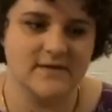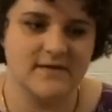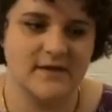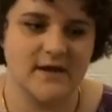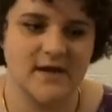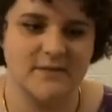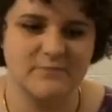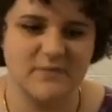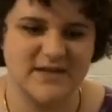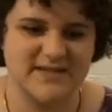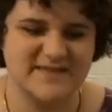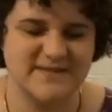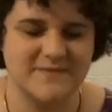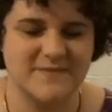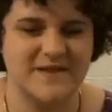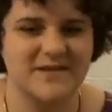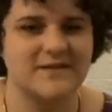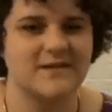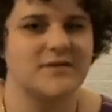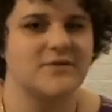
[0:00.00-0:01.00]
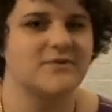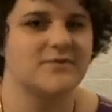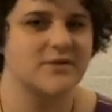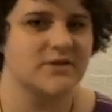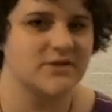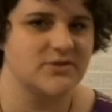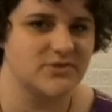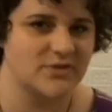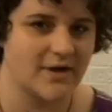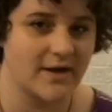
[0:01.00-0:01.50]
Not something that you
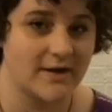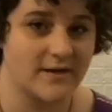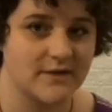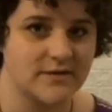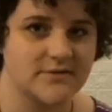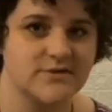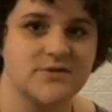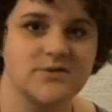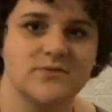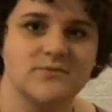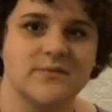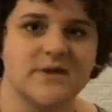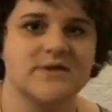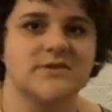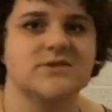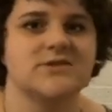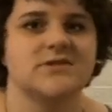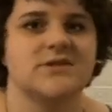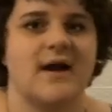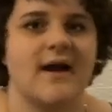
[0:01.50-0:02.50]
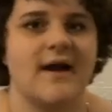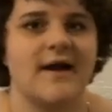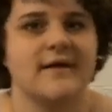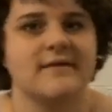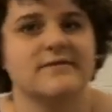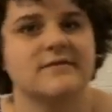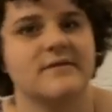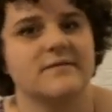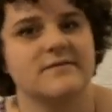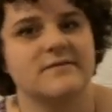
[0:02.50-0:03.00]
really try on too much at
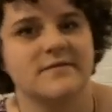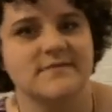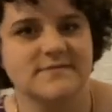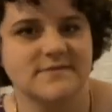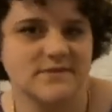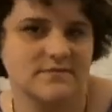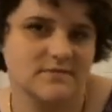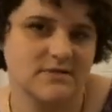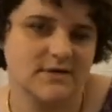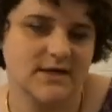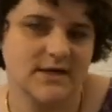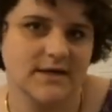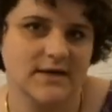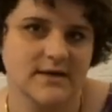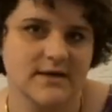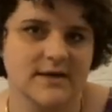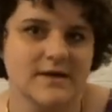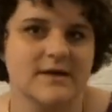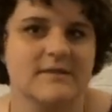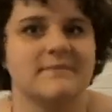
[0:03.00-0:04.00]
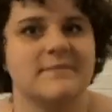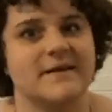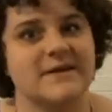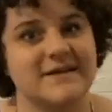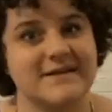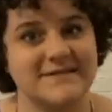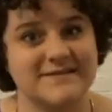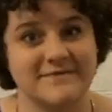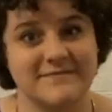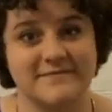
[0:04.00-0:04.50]
the thrift store, but it
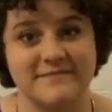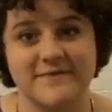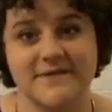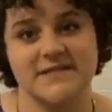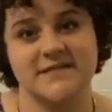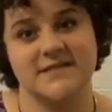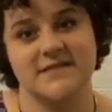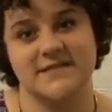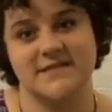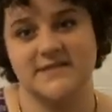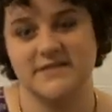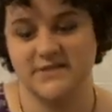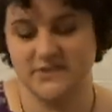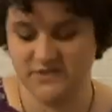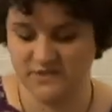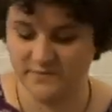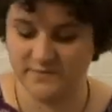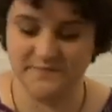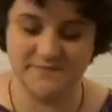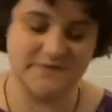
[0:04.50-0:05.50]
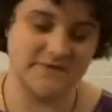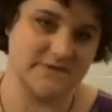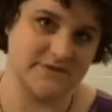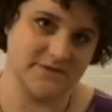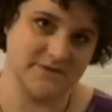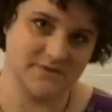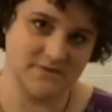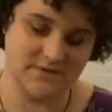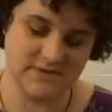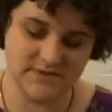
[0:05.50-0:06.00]
is a vintage
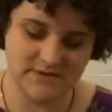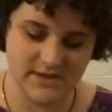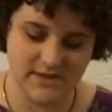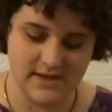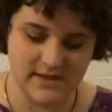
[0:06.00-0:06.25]
swimsuit.